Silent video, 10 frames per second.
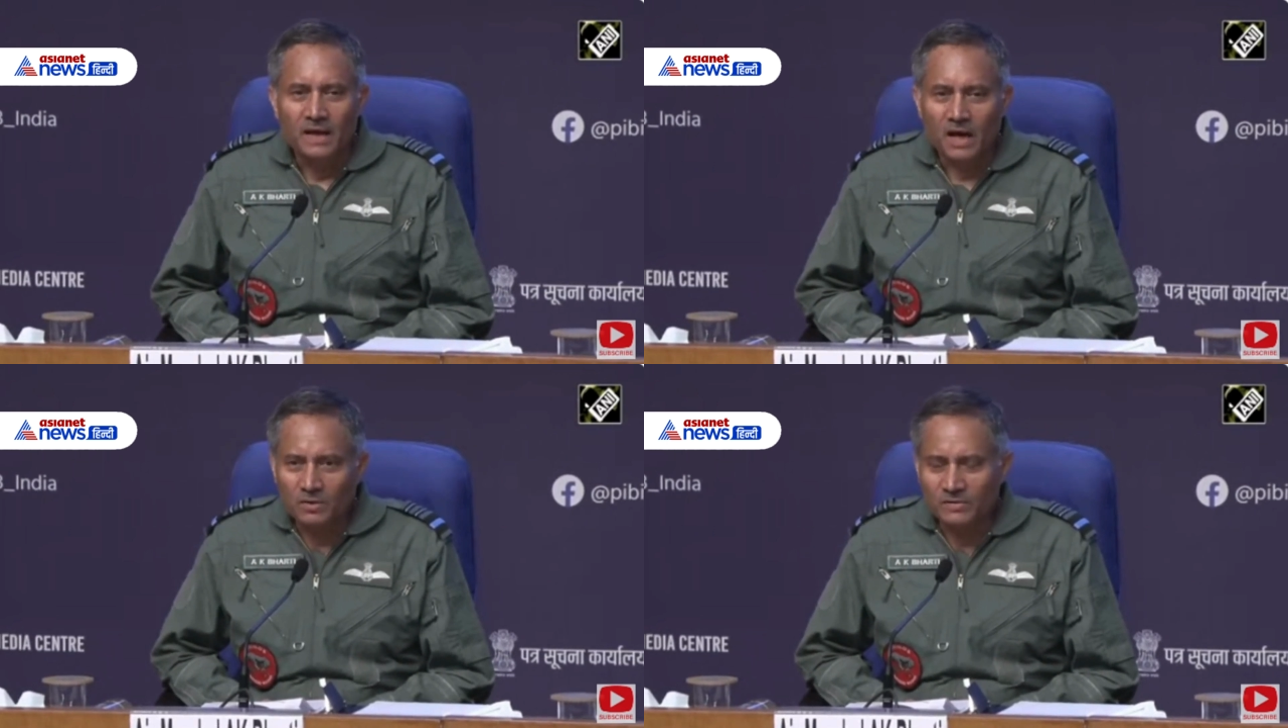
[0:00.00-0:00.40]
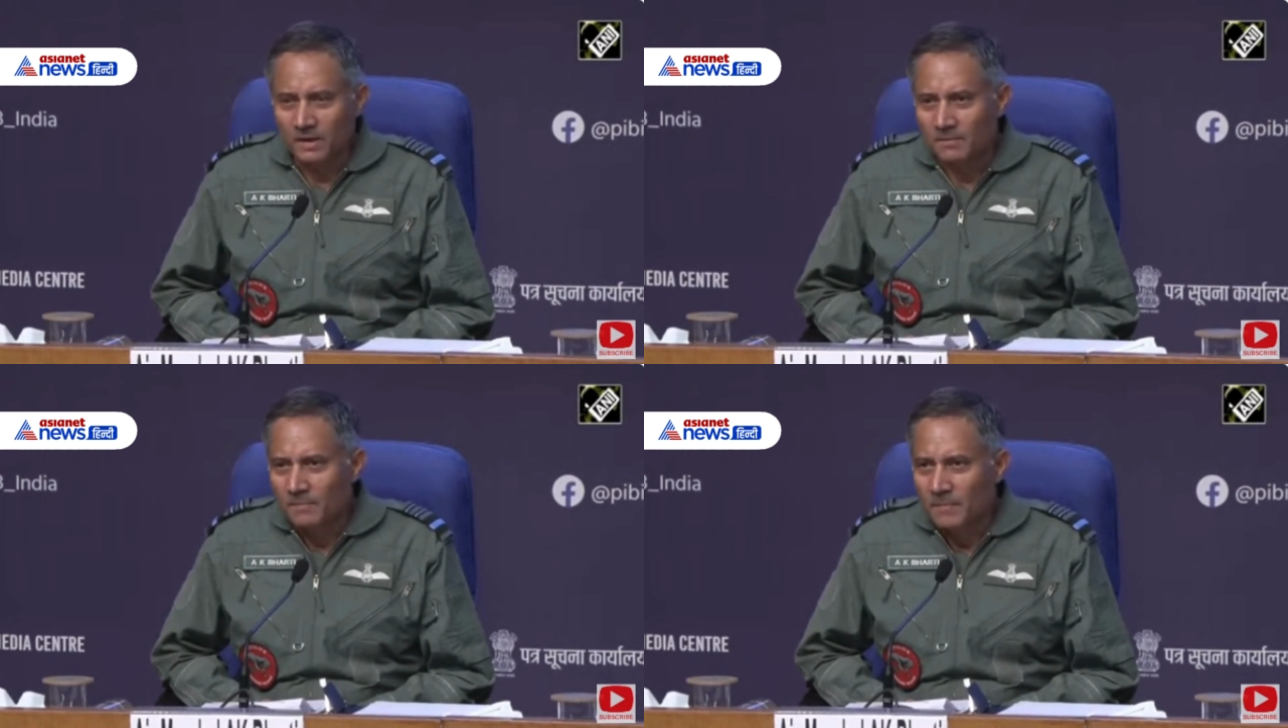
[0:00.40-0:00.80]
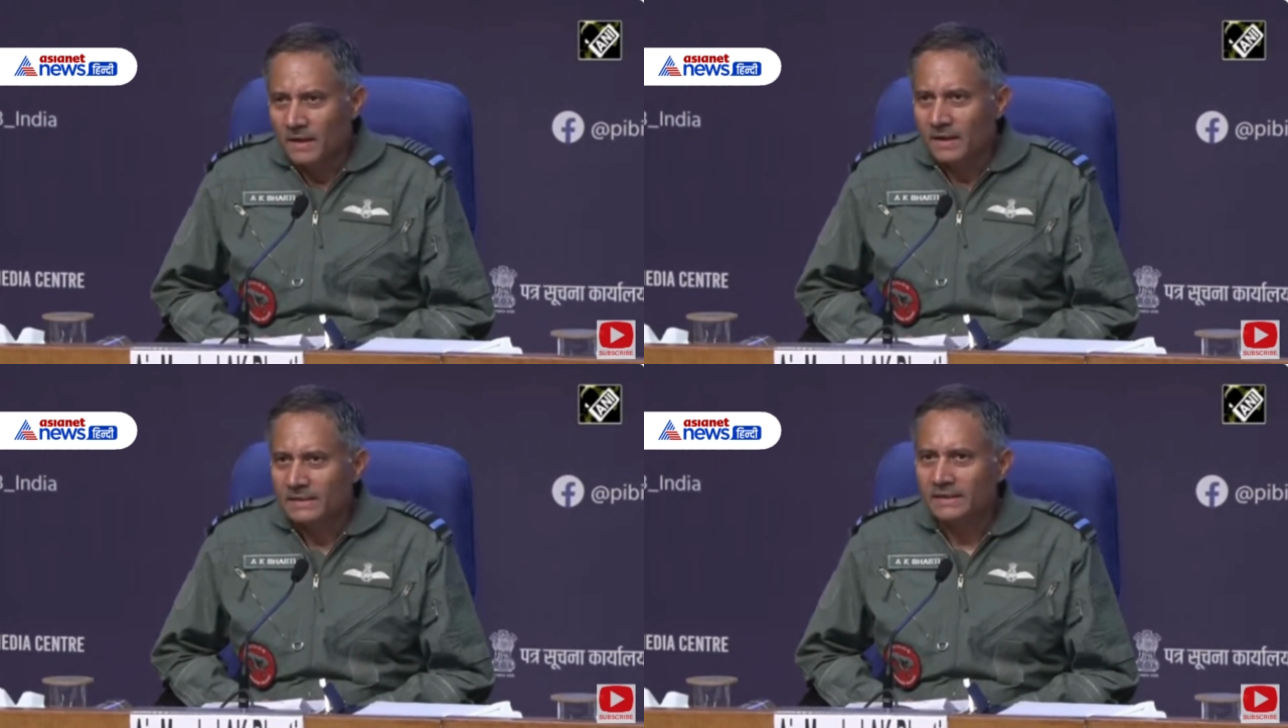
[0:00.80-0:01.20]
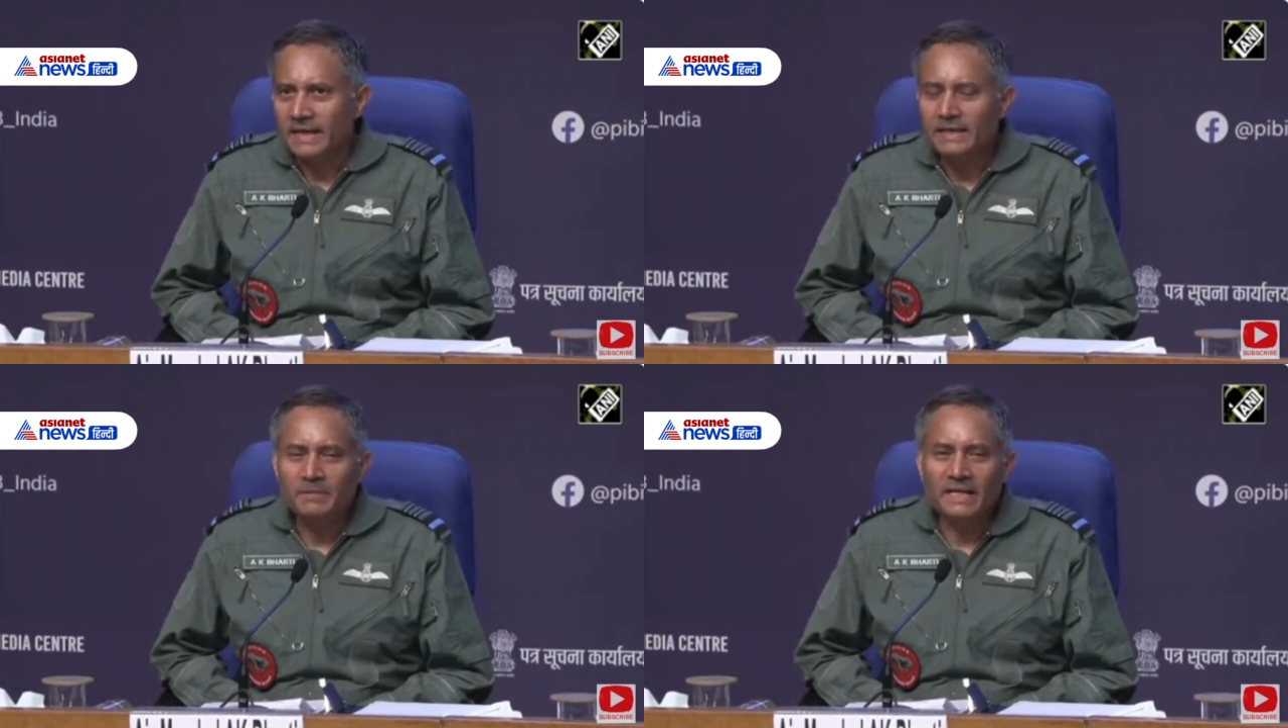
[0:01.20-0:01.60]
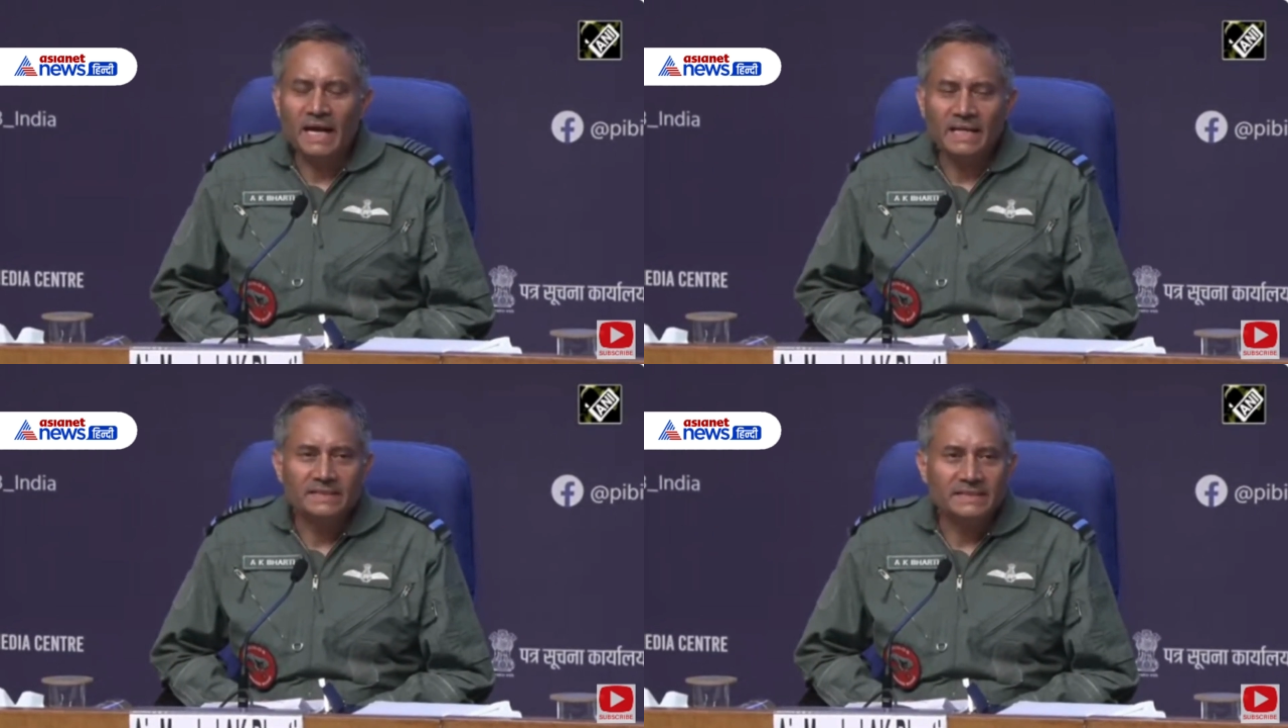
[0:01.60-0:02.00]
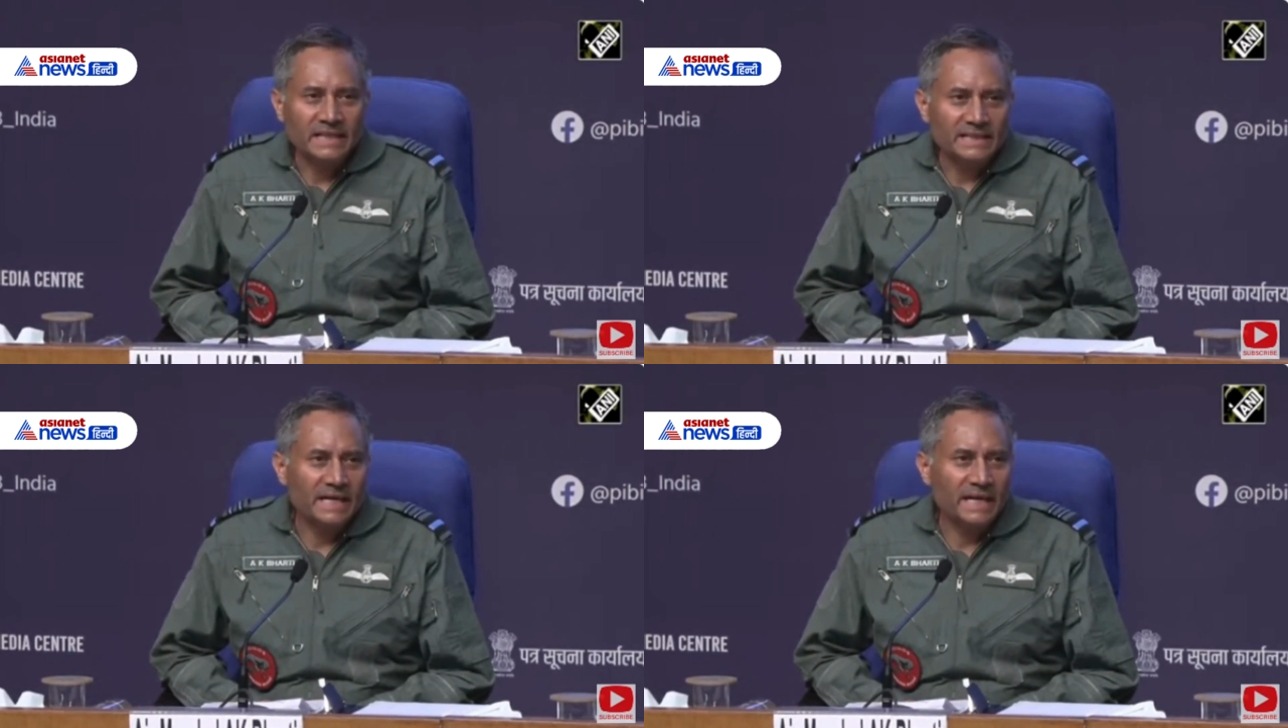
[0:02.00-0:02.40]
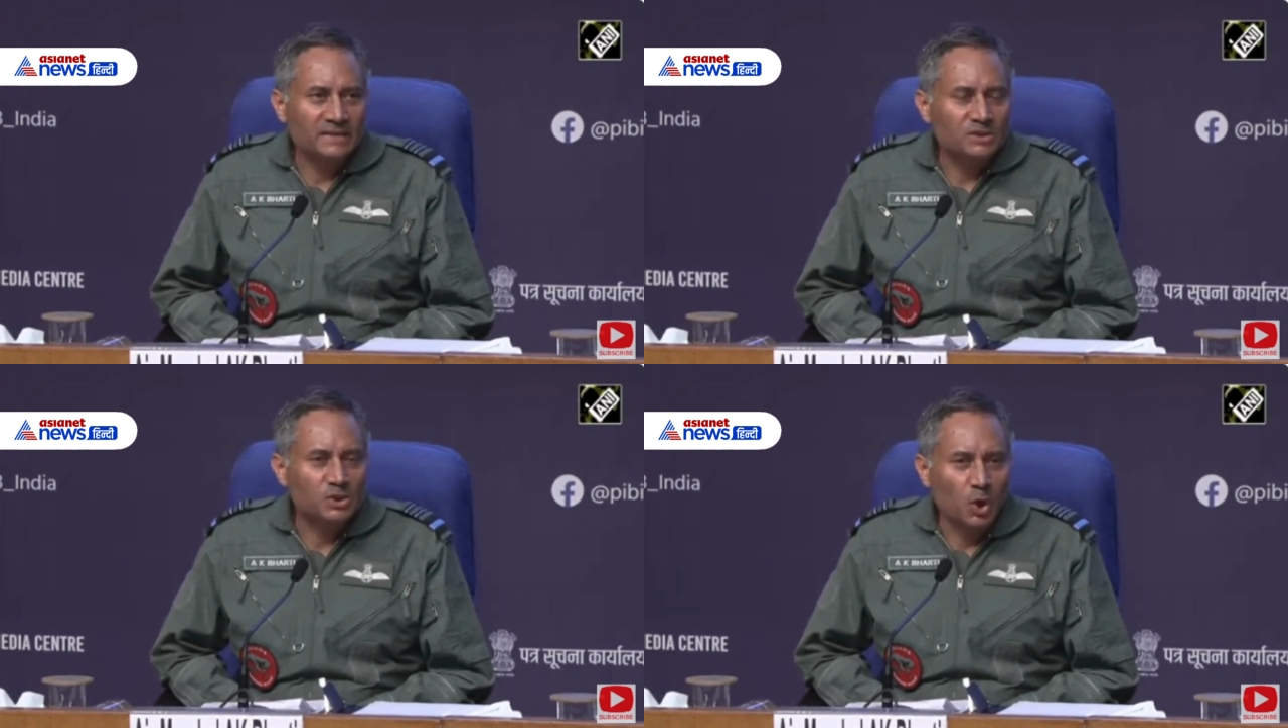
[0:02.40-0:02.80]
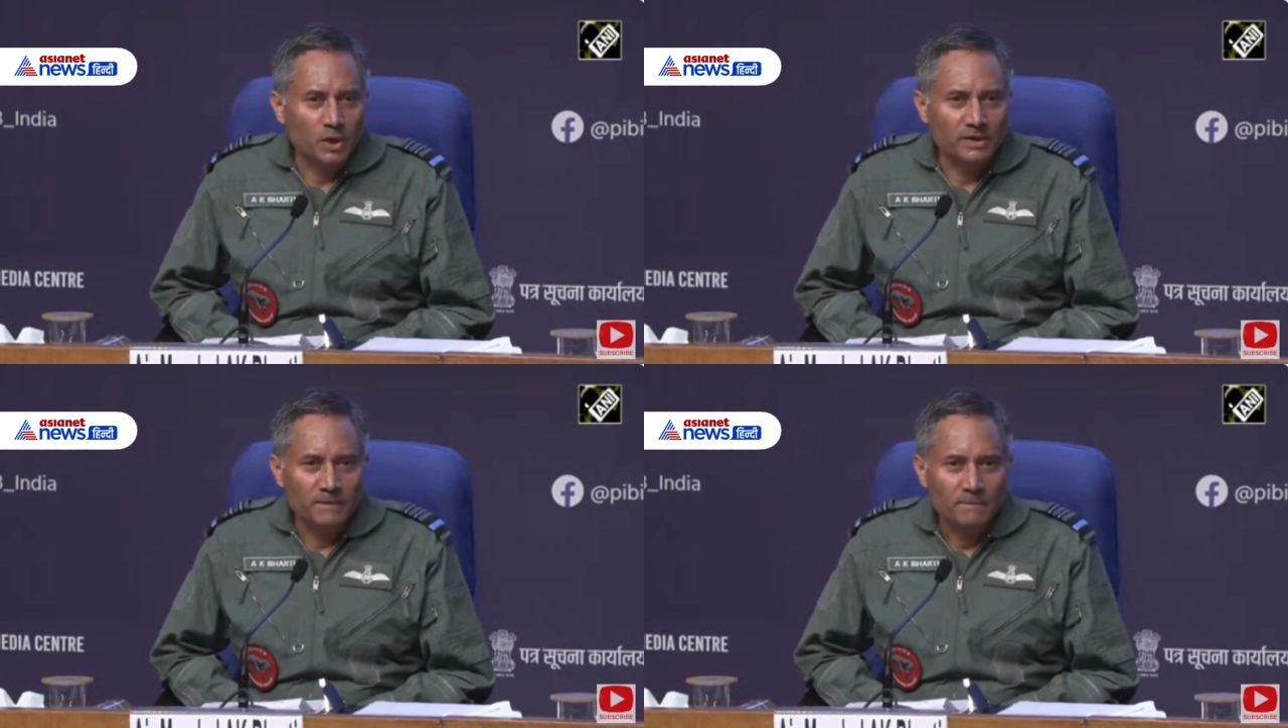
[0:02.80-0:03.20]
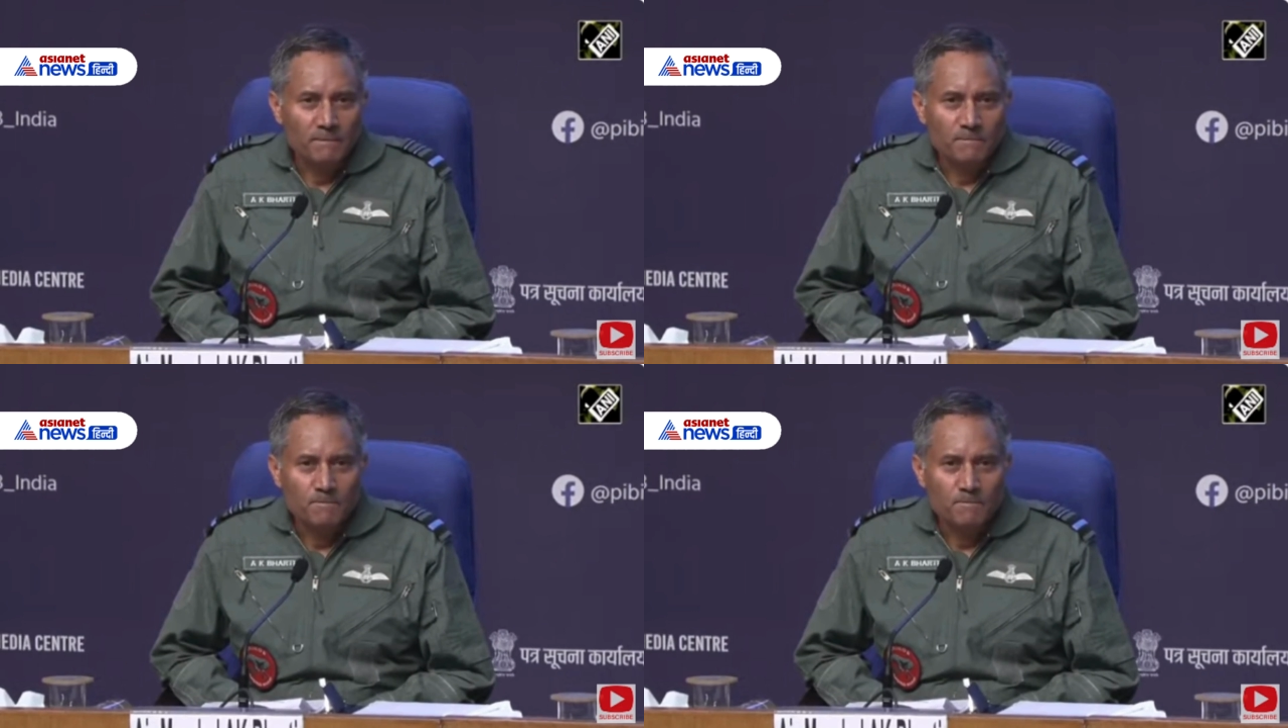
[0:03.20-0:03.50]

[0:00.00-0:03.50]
However, the enemy had yet again shown